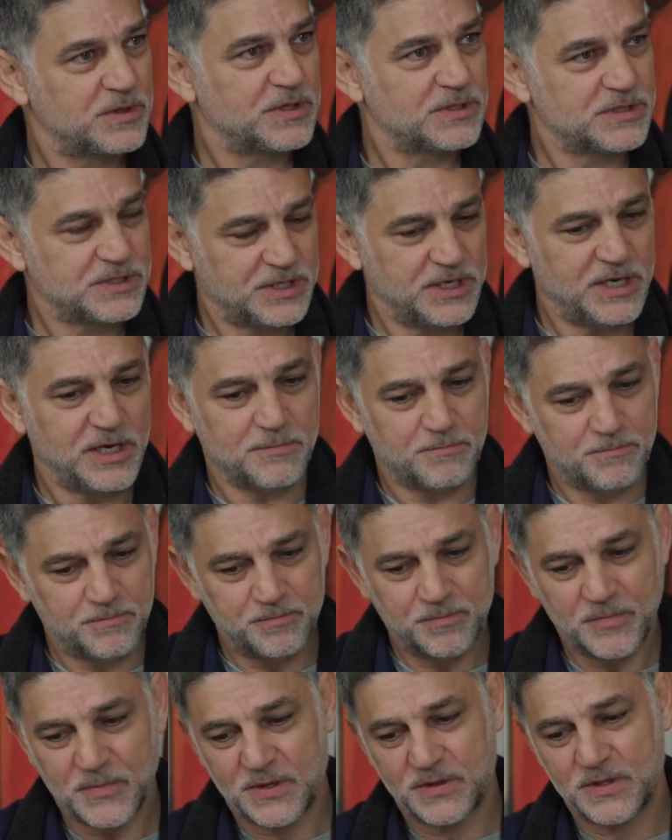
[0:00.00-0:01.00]
the team
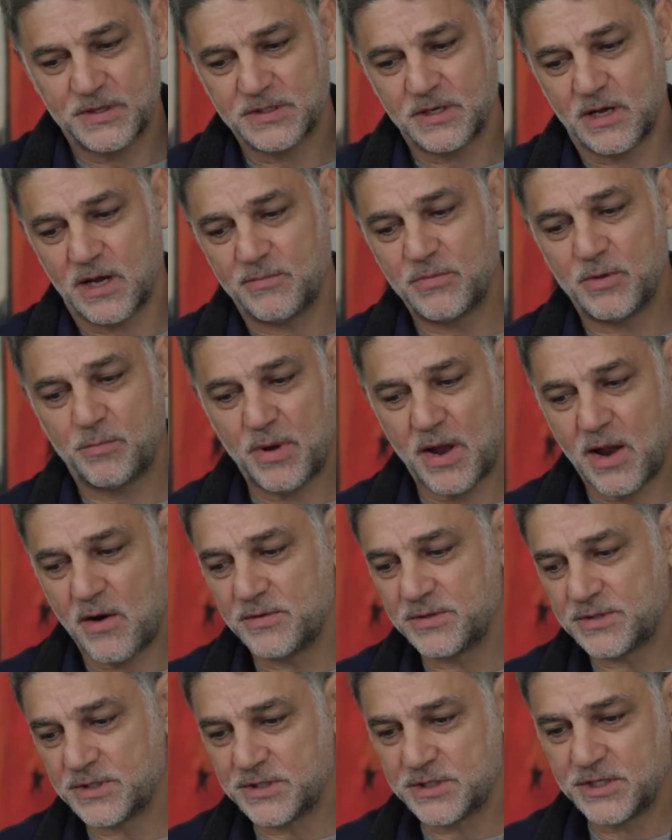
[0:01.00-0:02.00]
at the time, the
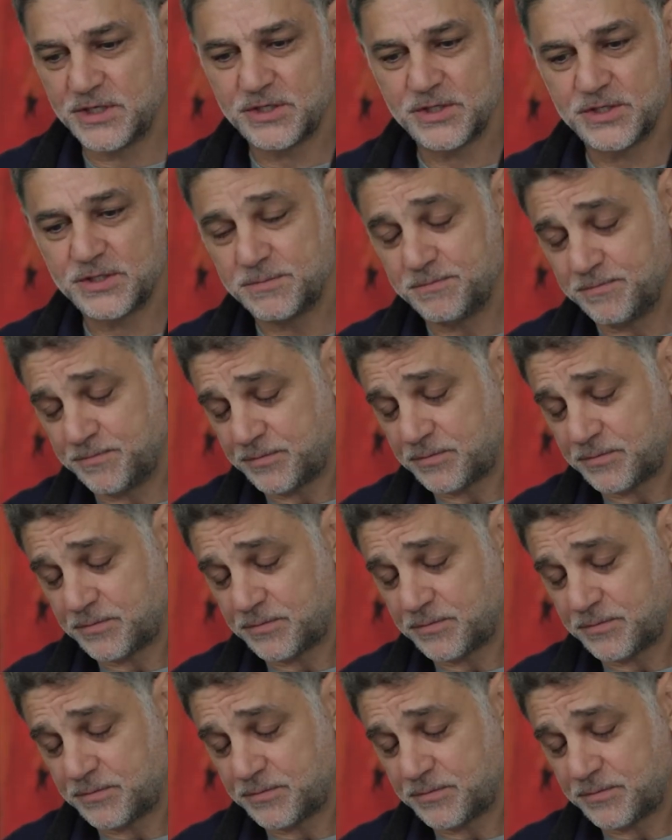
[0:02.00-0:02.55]
parents, the teachers,